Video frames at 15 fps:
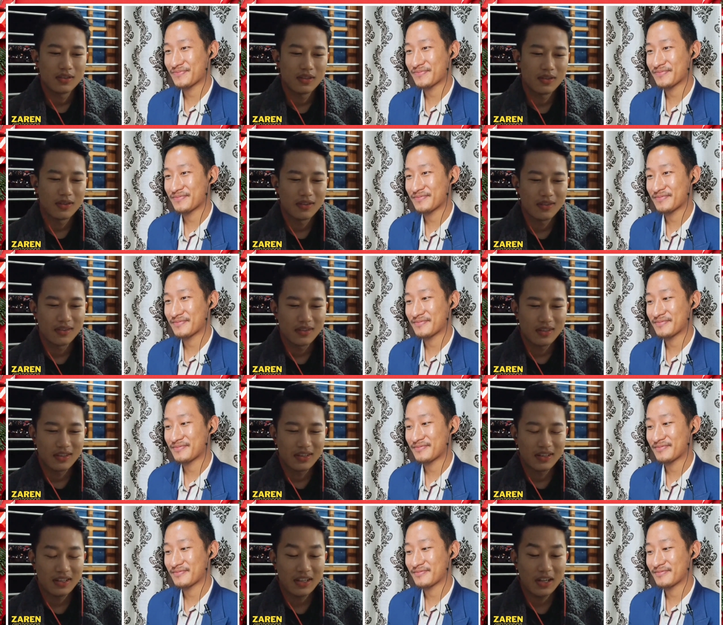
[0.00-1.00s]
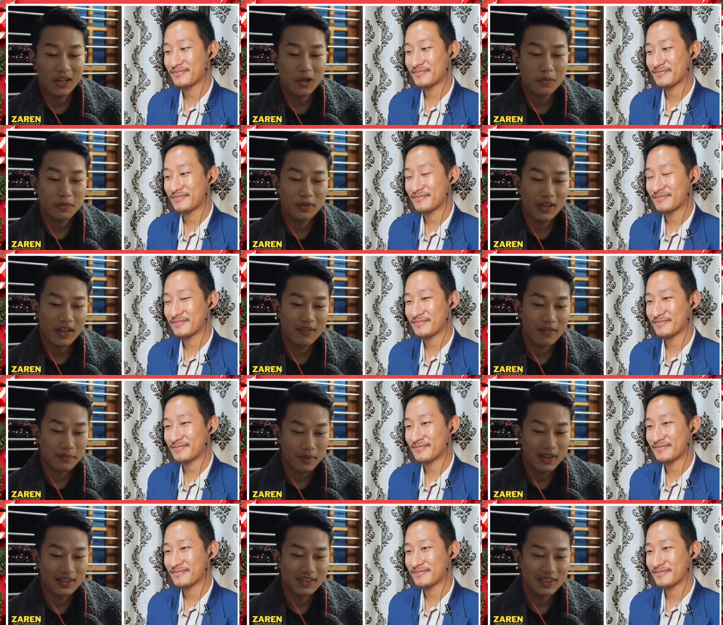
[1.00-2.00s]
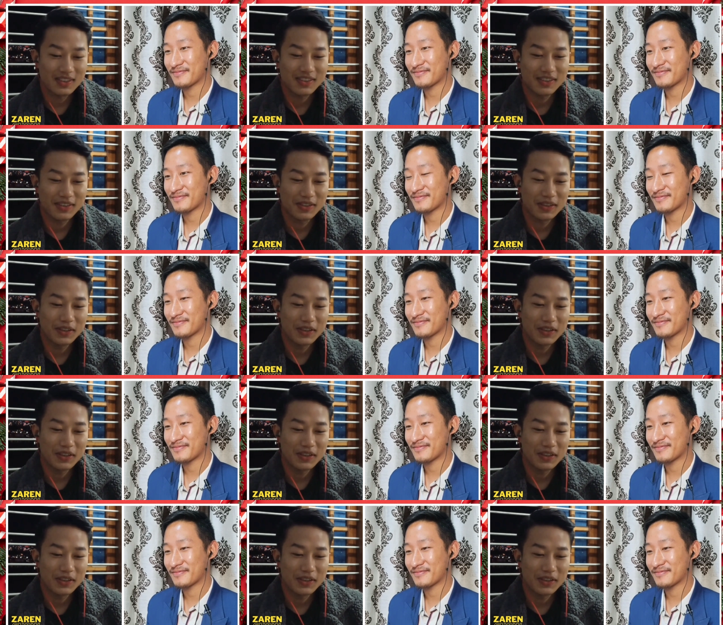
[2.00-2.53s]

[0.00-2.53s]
Speaker 1: So I hope to have a master's